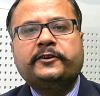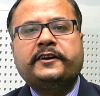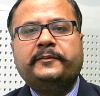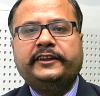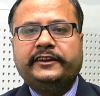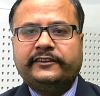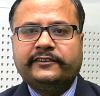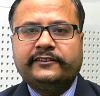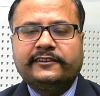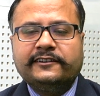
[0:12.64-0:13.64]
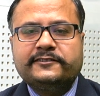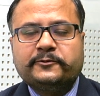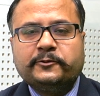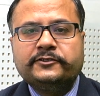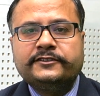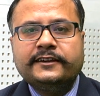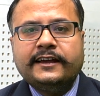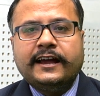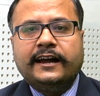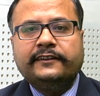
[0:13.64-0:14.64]
communication skills coach,
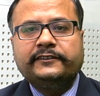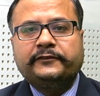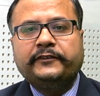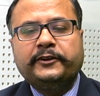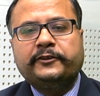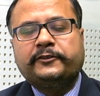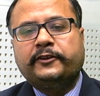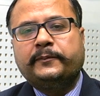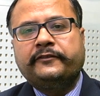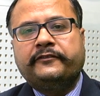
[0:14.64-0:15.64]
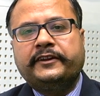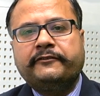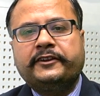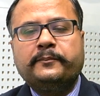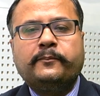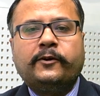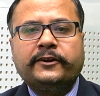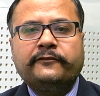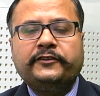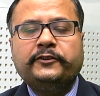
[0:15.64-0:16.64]
and this video is going to be very
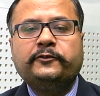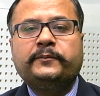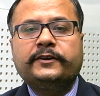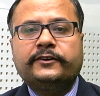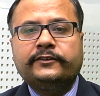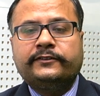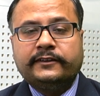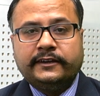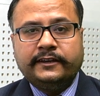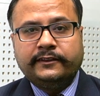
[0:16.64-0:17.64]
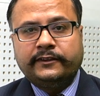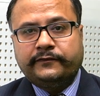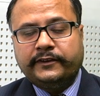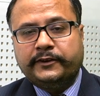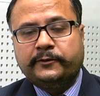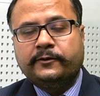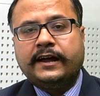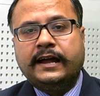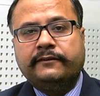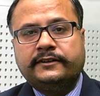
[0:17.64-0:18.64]
important for you because in this video
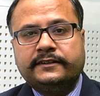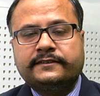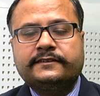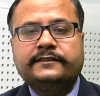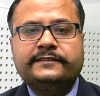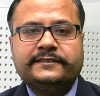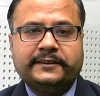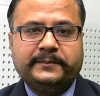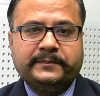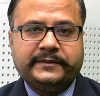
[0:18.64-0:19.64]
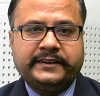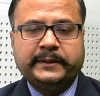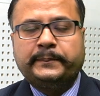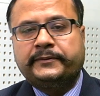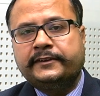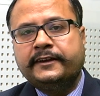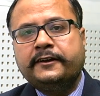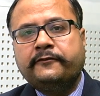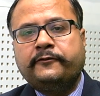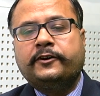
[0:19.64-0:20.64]
I will discuss some tips
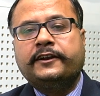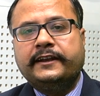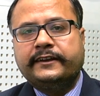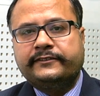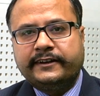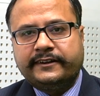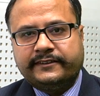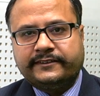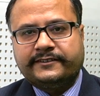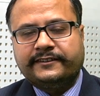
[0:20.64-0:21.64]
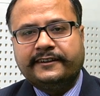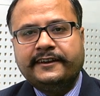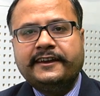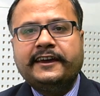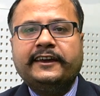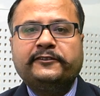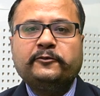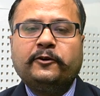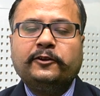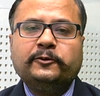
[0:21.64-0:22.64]
for Lecturette session. As
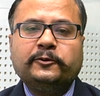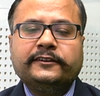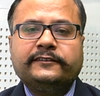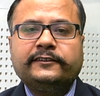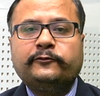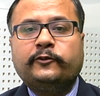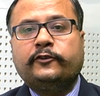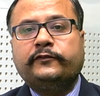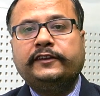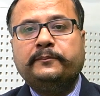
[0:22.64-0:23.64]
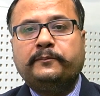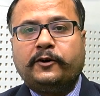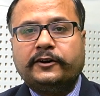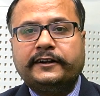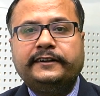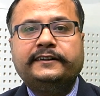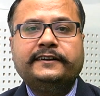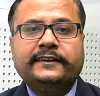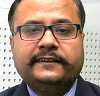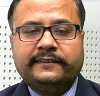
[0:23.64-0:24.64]
you all know, this is one of the important
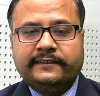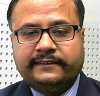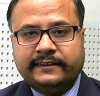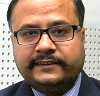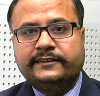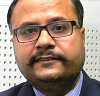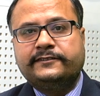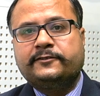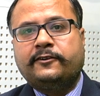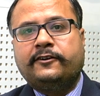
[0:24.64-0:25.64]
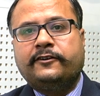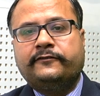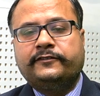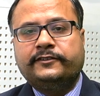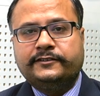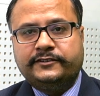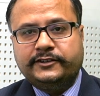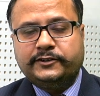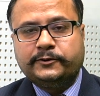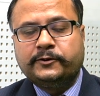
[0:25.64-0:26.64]
sessions of
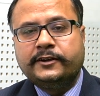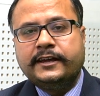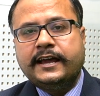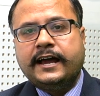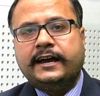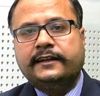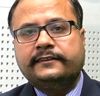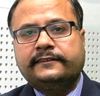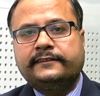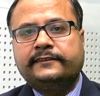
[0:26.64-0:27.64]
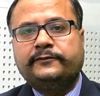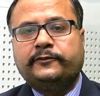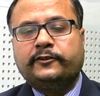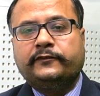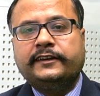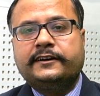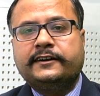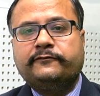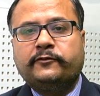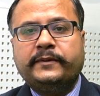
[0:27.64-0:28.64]
GTU, and this is one of the
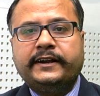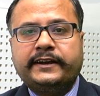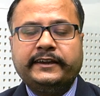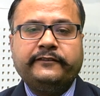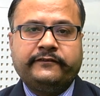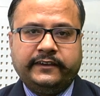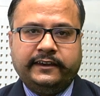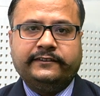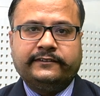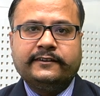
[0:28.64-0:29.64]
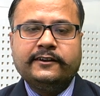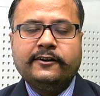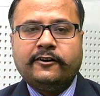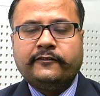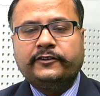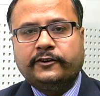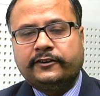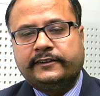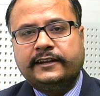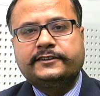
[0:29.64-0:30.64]
confirmatory phase of your
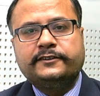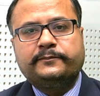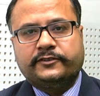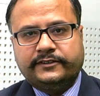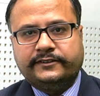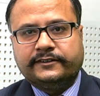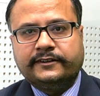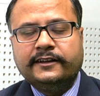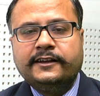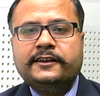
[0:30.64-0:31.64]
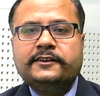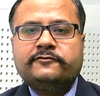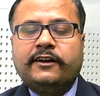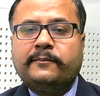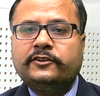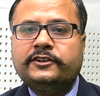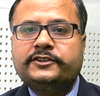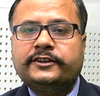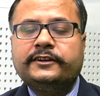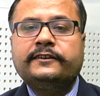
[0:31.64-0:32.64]
selection procedure. So I'm going to
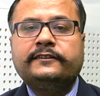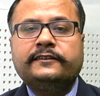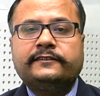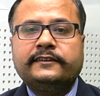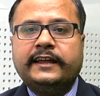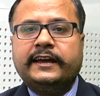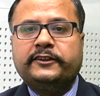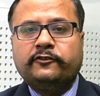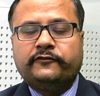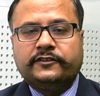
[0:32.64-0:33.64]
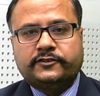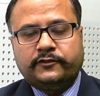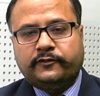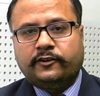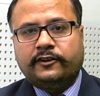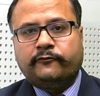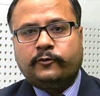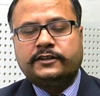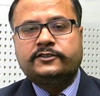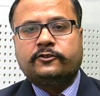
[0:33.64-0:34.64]
share the scenario first of all.
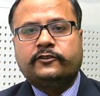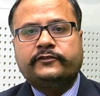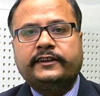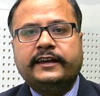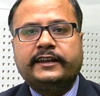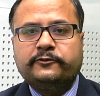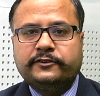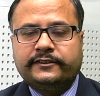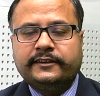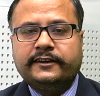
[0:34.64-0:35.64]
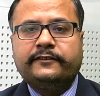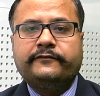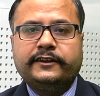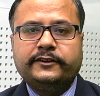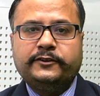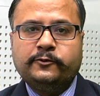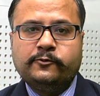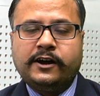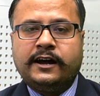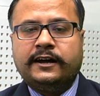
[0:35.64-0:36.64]
What sort of scenario is there when
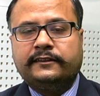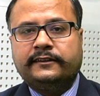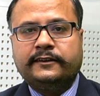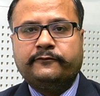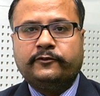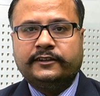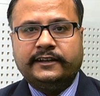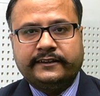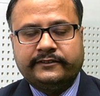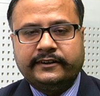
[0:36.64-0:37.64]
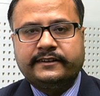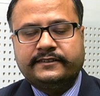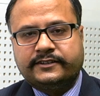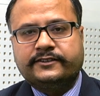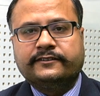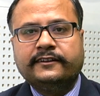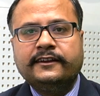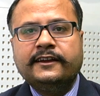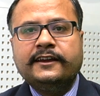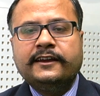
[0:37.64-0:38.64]
you are there for the Lecturette session?
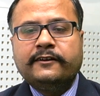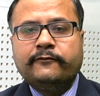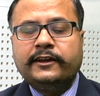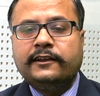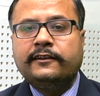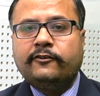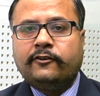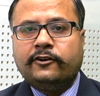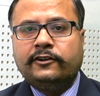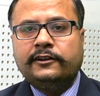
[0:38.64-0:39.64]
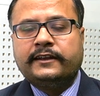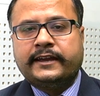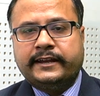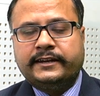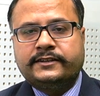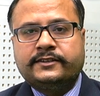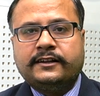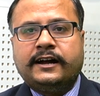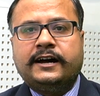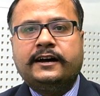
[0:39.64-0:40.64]
Well, all cadets
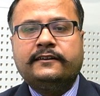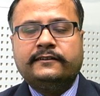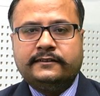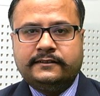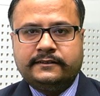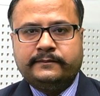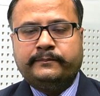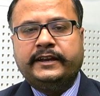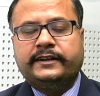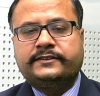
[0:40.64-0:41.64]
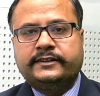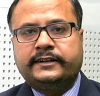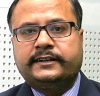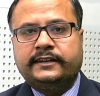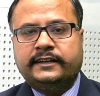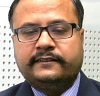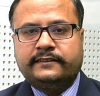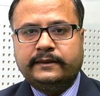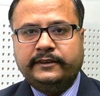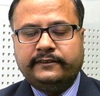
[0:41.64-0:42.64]
are made sit in a
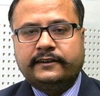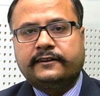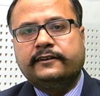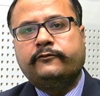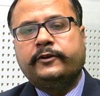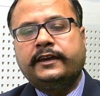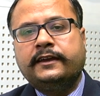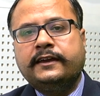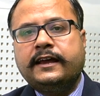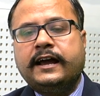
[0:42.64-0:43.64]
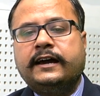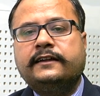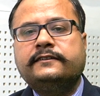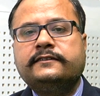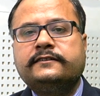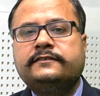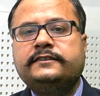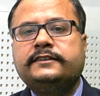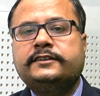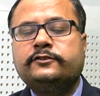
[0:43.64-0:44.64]
semicircle way, and the
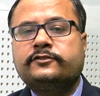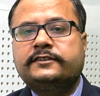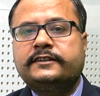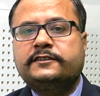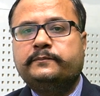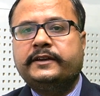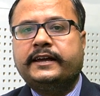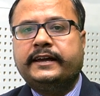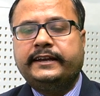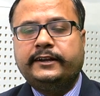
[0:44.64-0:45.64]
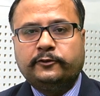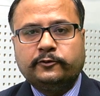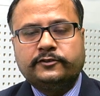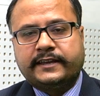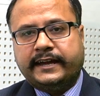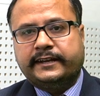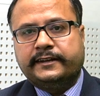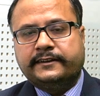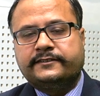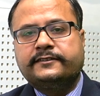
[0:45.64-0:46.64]
GTU sits behind those
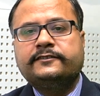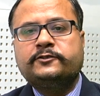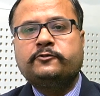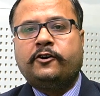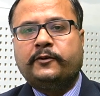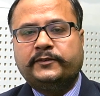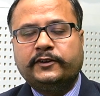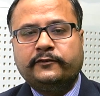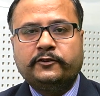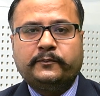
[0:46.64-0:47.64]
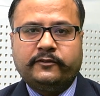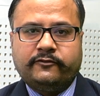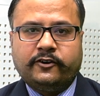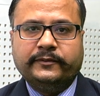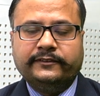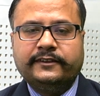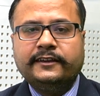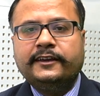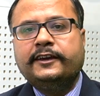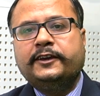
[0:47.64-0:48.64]
candidates to observe your performance.
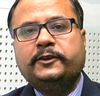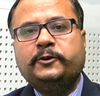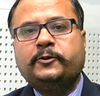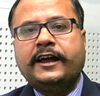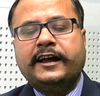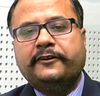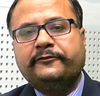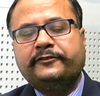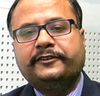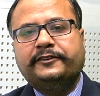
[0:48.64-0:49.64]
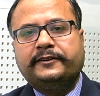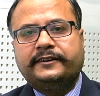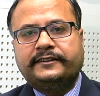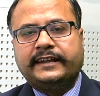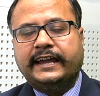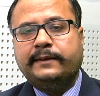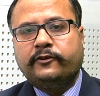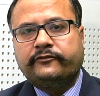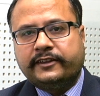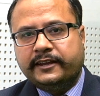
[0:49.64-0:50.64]
You have a time
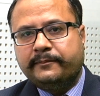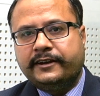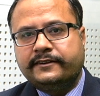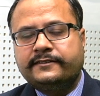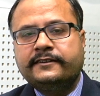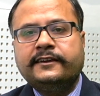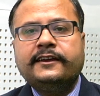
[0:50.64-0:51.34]
of 3 minutes